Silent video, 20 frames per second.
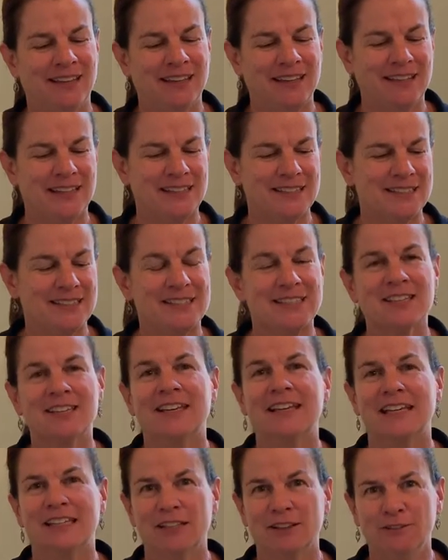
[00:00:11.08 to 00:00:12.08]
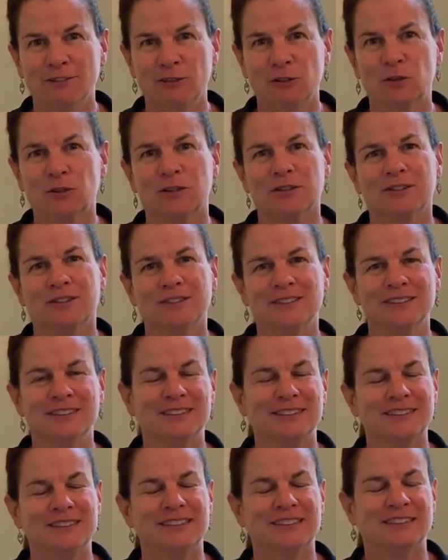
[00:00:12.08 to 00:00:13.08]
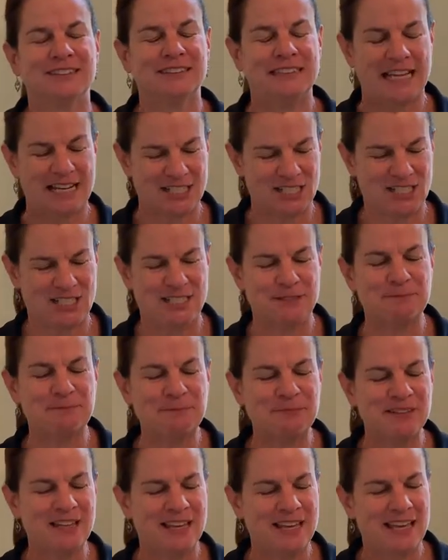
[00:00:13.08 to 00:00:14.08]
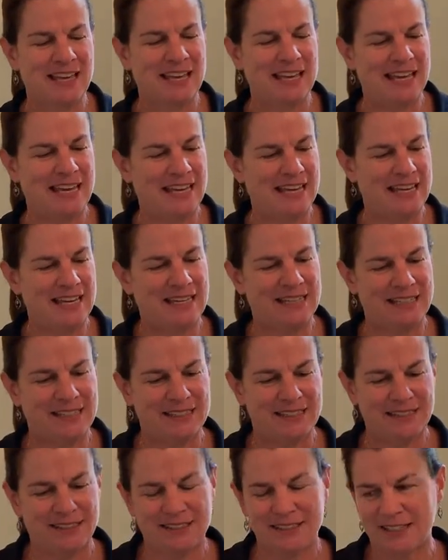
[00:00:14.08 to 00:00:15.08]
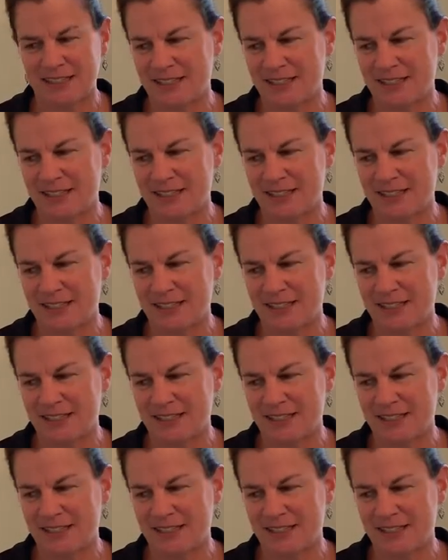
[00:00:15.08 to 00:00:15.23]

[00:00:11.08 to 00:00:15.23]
It's in the floral section, and